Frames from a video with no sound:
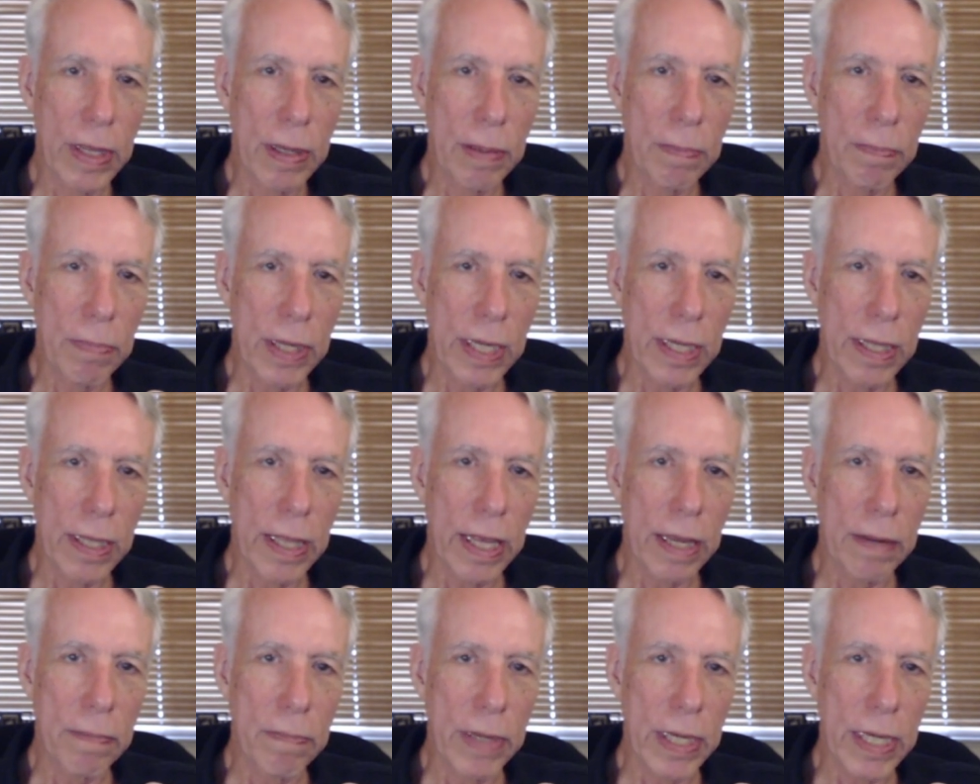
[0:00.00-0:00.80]
But he
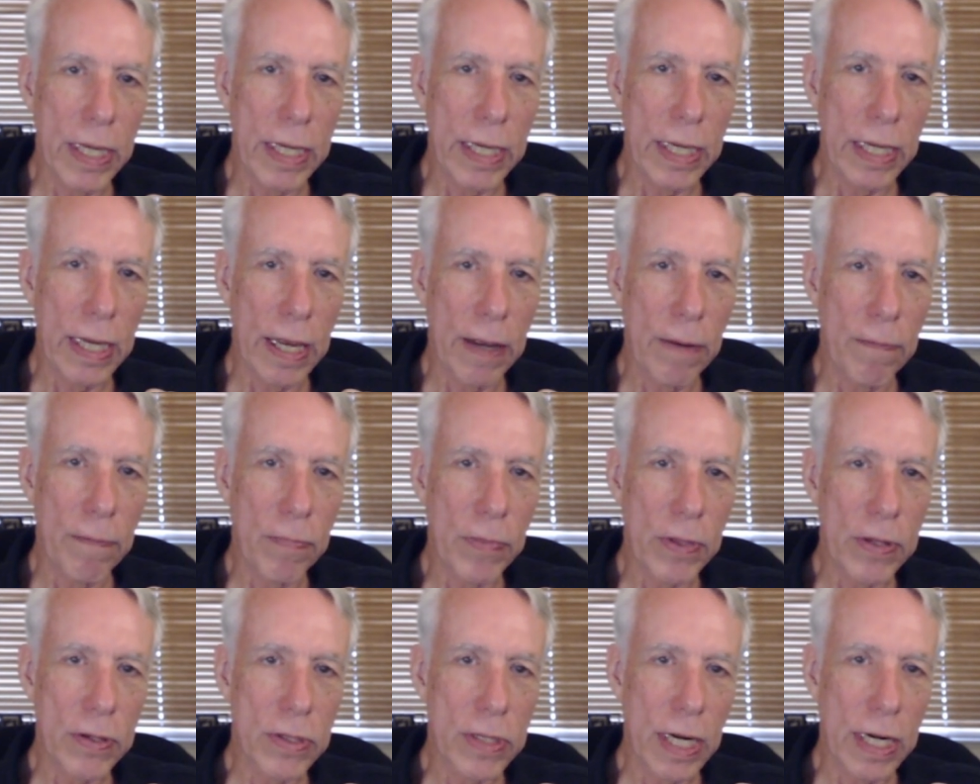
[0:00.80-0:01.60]
let me,
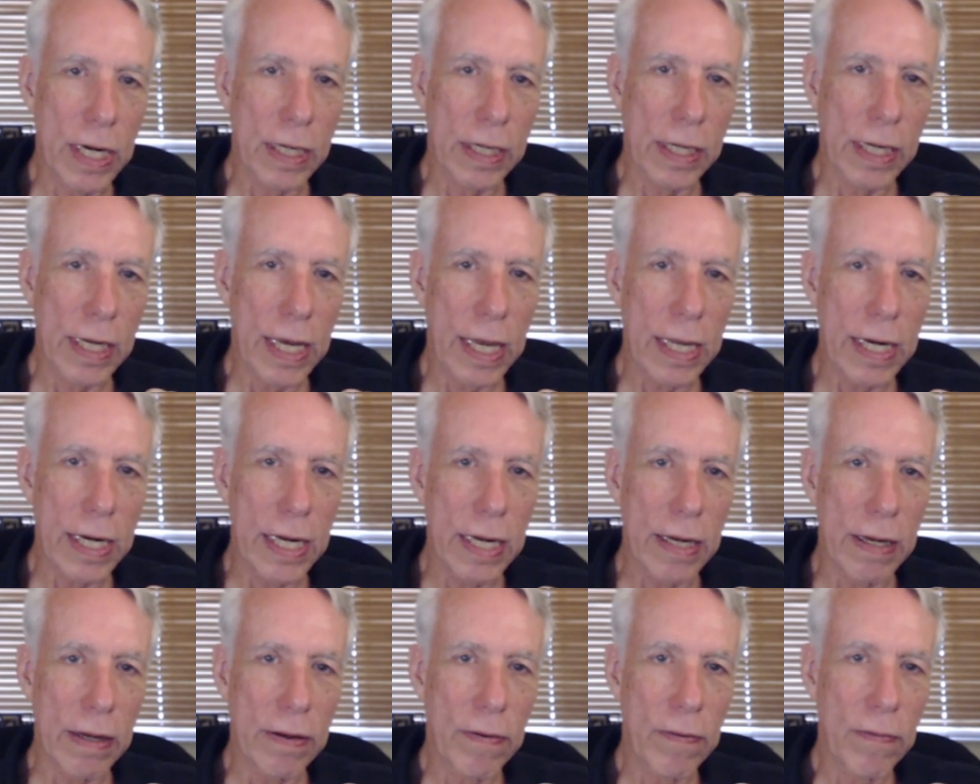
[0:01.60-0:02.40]
instead of
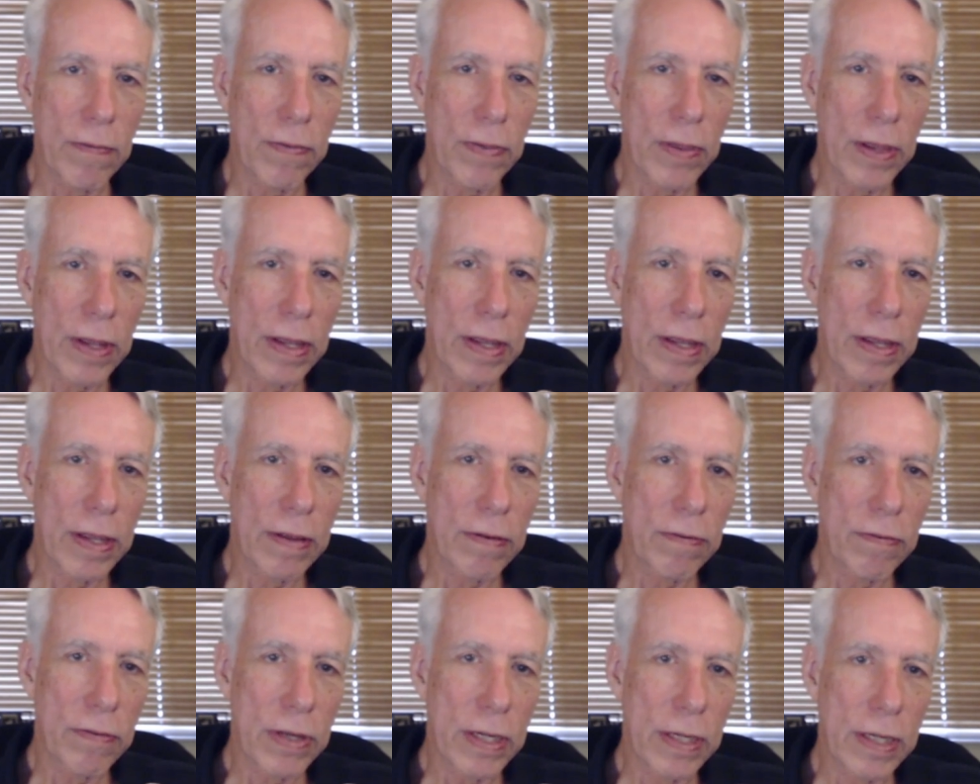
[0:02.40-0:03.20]
cutting,
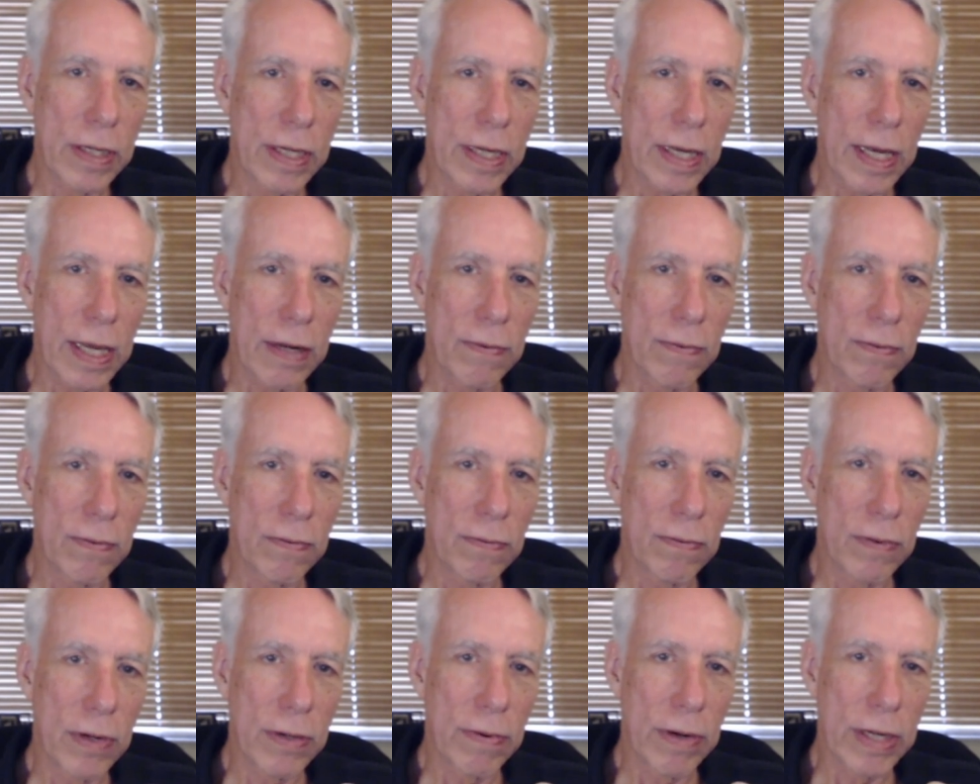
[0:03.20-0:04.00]
if he had cut,
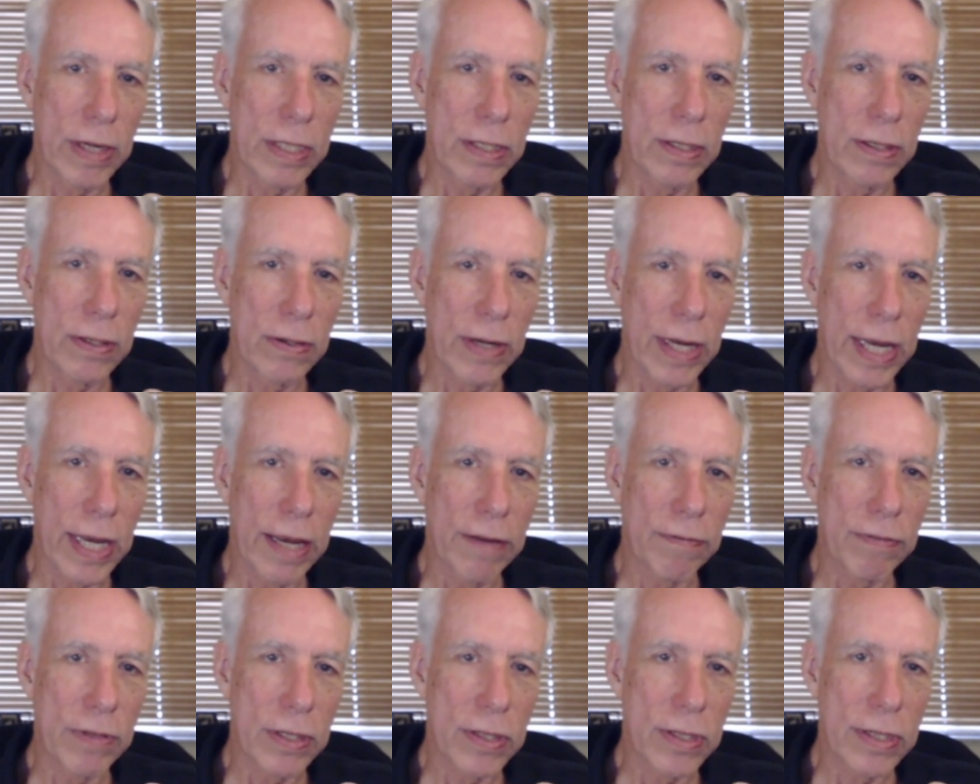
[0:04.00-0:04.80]
what do? I
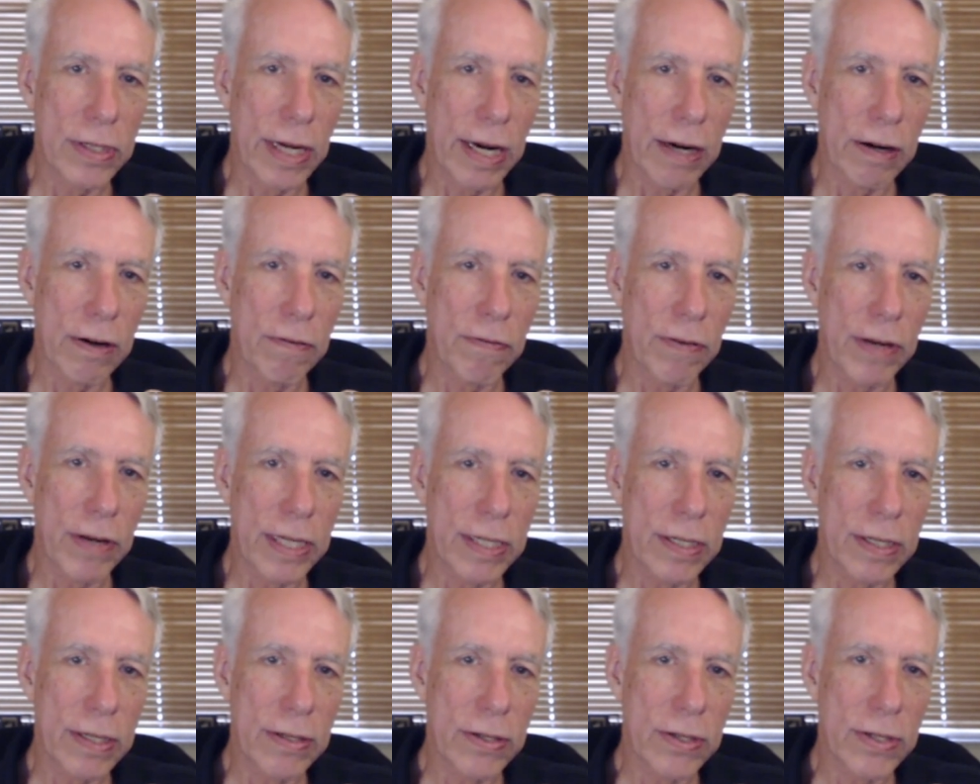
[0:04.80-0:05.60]
have to
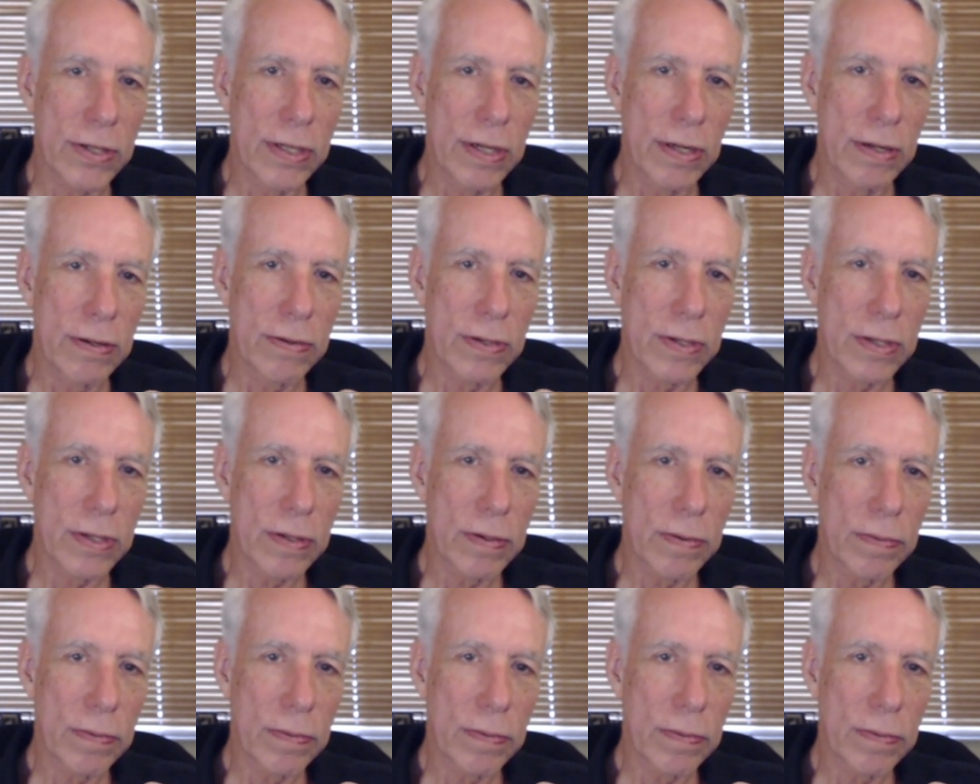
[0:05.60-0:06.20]
sacrifice those stones?